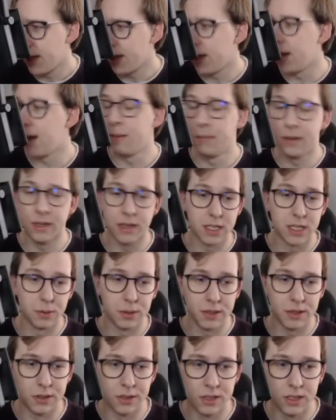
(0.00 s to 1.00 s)
And this
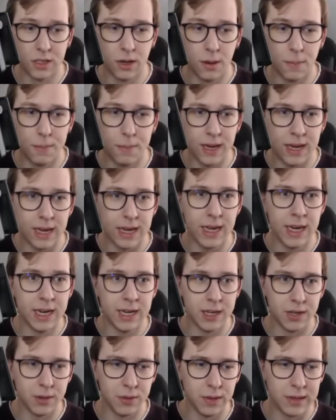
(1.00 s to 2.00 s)
one going to be
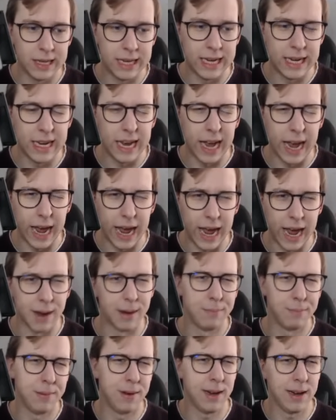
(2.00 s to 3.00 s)
into the
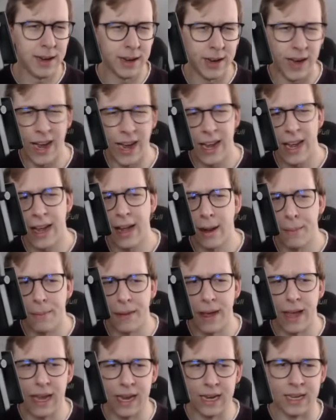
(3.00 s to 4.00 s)
higher up
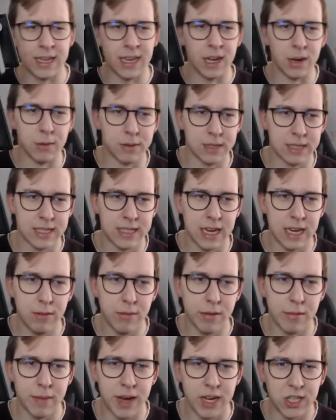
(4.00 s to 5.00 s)
A tier, I would say,
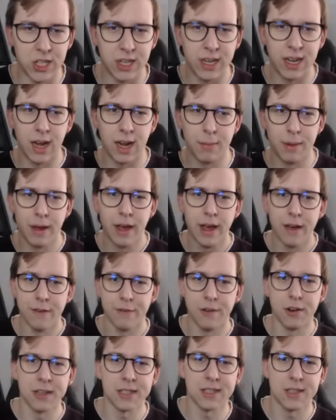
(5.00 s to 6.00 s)
with Magikarp.
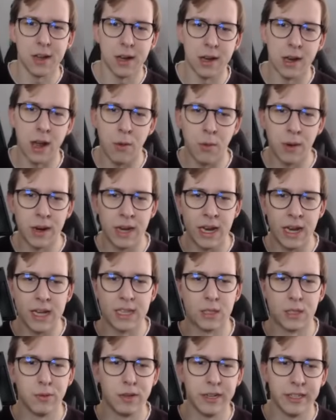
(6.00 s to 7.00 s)
Very solid one here
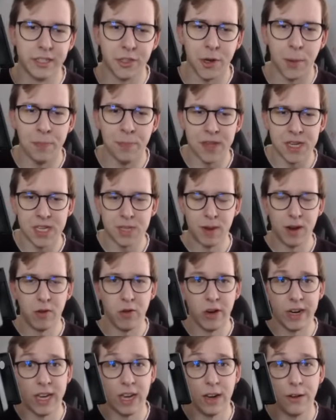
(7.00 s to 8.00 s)
as well. So this is my
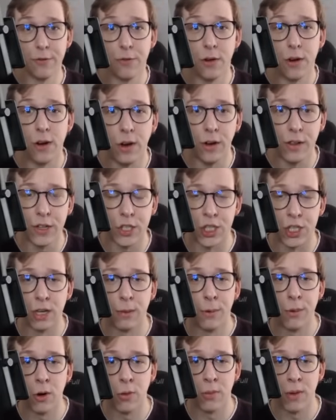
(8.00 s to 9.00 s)
ranking for all the
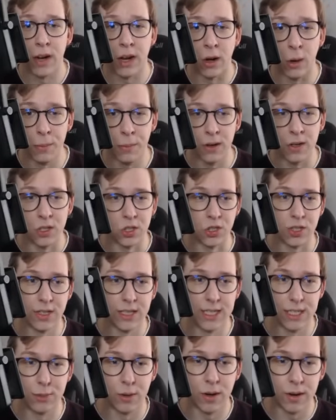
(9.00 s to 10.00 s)
Shadow Pokemon. I hope you enjoyed
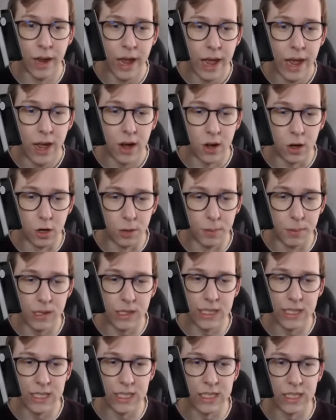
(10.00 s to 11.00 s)
this one. Hope
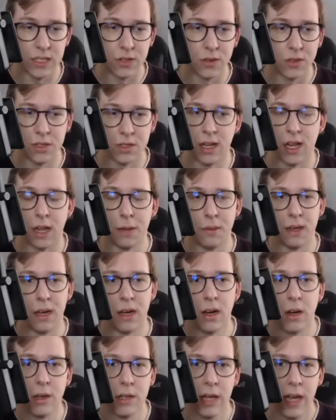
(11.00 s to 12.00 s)
this is going to help you
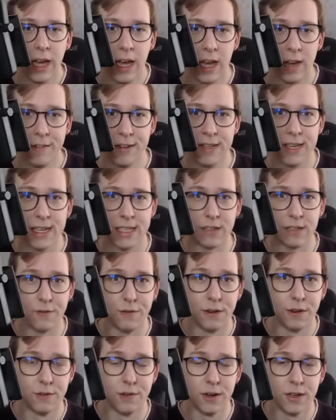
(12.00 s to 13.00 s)
out. If it does,
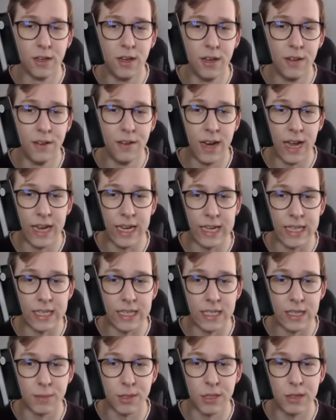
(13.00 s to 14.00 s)
feel free to leave a like and
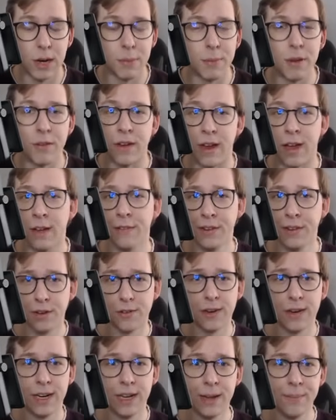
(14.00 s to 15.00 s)
subscribe if you haven't
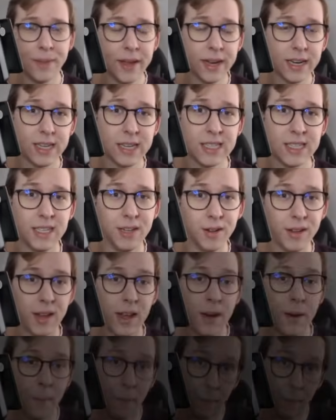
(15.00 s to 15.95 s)
already. And I see you then.